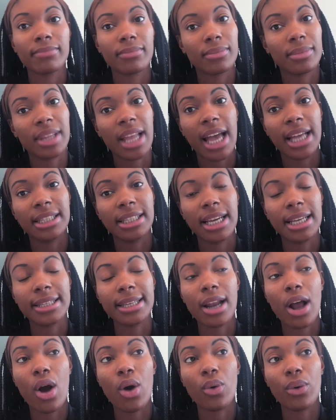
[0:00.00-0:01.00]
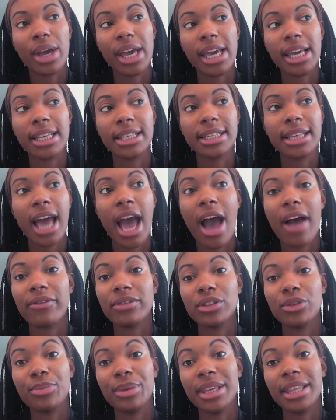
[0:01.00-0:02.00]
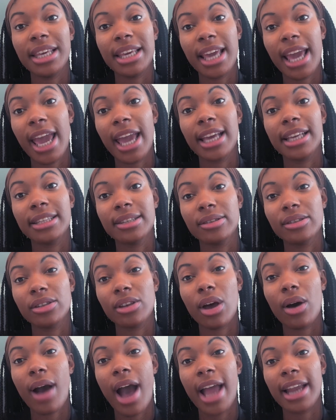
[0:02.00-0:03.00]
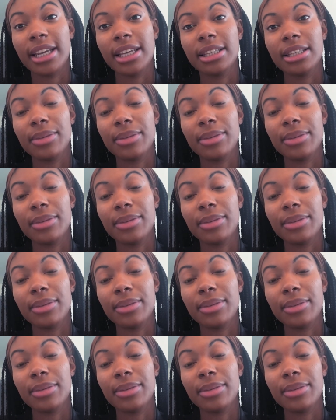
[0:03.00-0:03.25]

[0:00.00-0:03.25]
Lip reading: that doesn't always have to be the case. So I need